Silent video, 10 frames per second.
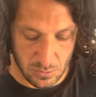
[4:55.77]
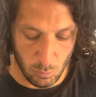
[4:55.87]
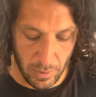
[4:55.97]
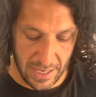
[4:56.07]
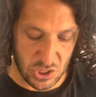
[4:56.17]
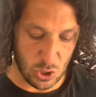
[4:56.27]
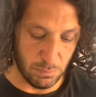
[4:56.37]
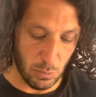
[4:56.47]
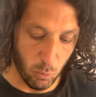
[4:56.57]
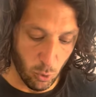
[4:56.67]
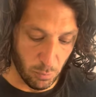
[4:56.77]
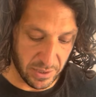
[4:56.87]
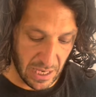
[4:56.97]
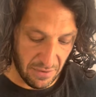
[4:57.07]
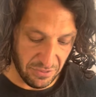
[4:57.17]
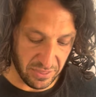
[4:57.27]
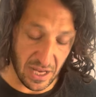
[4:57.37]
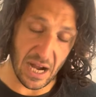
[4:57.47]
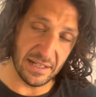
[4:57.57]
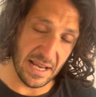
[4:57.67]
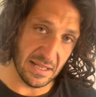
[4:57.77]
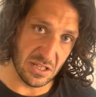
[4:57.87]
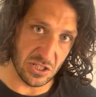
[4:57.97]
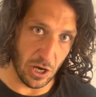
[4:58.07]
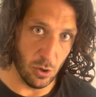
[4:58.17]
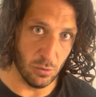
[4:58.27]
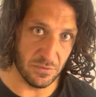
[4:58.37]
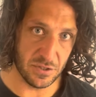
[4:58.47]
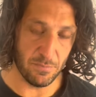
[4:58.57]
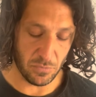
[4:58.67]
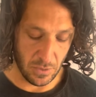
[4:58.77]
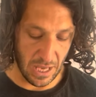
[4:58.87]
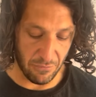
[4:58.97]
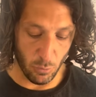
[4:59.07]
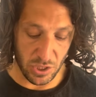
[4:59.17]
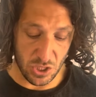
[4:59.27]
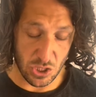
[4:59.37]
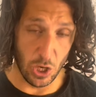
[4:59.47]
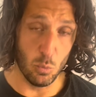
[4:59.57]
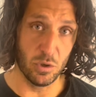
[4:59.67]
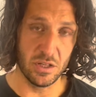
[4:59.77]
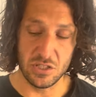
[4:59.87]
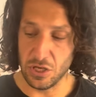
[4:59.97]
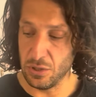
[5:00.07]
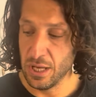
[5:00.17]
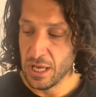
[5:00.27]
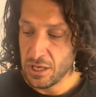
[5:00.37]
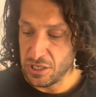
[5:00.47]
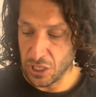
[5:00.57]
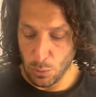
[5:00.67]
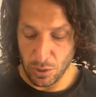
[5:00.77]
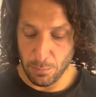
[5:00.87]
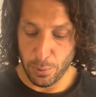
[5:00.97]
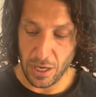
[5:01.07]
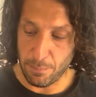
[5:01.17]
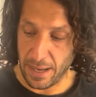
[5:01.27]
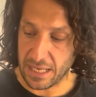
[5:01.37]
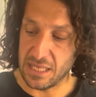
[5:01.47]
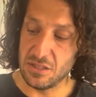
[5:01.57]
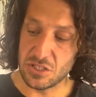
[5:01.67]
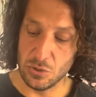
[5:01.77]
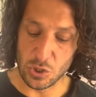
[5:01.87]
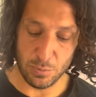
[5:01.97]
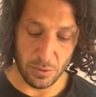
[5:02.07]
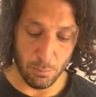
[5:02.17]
It should be warm enough that the honey dissolves. if what you don't want to do, you don't want to put it back in the saucepan